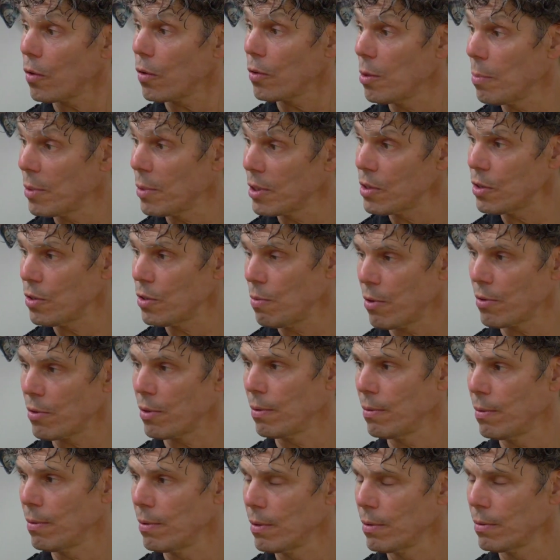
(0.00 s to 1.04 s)
documents
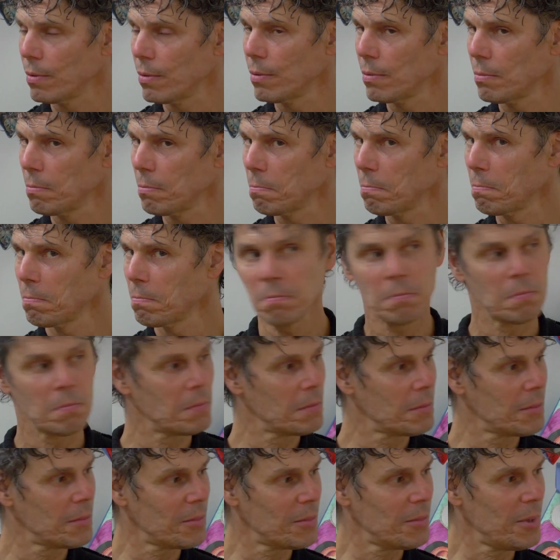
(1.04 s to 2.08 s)
tomorrow?" And I
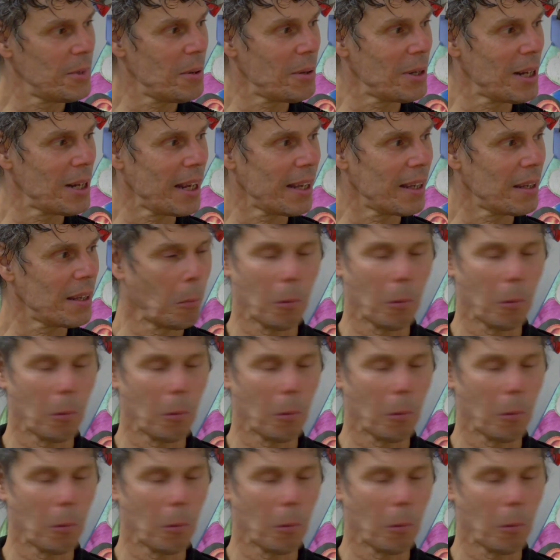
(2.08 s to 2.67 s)
went. We were like,